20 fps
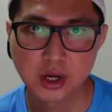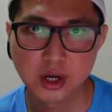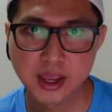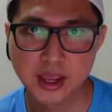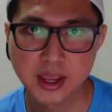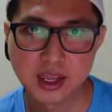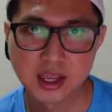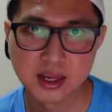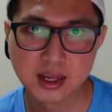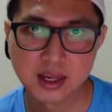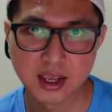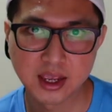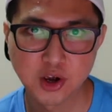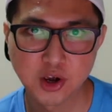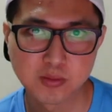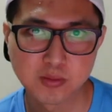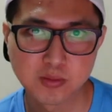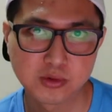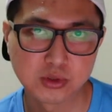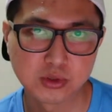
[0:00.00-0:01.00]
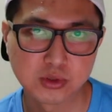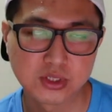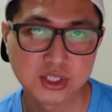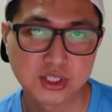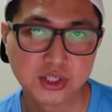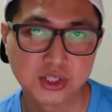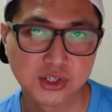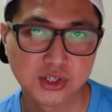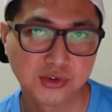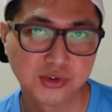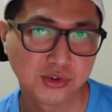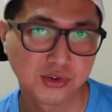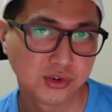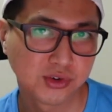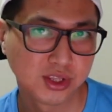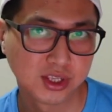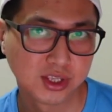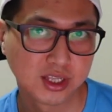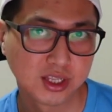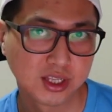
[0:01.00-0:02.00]
and I hope to see you in
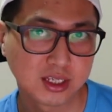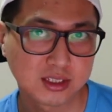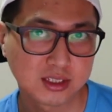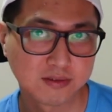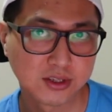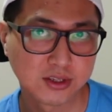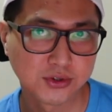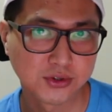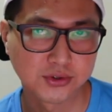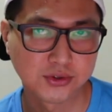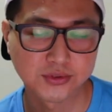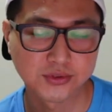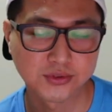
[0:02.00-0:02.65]
the next video.